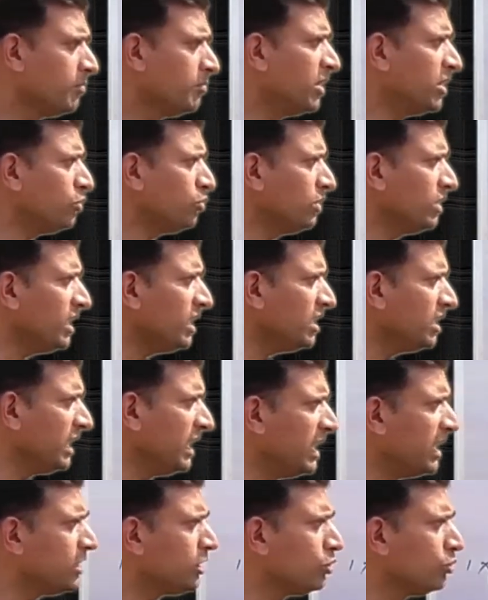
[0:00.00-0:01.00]
But we
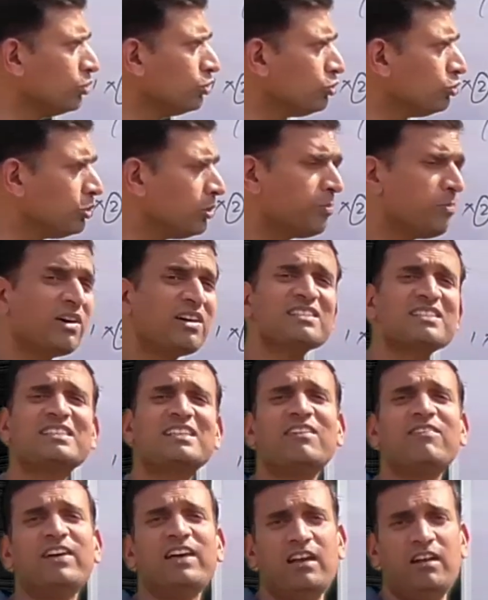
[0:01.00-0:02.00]
need 2 to the power
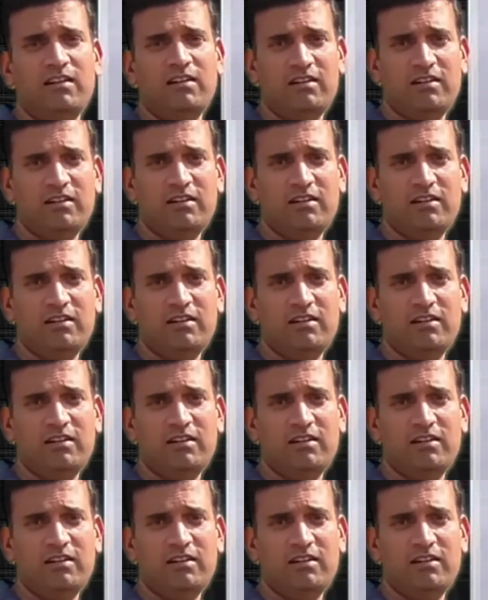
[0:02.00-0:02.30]
7.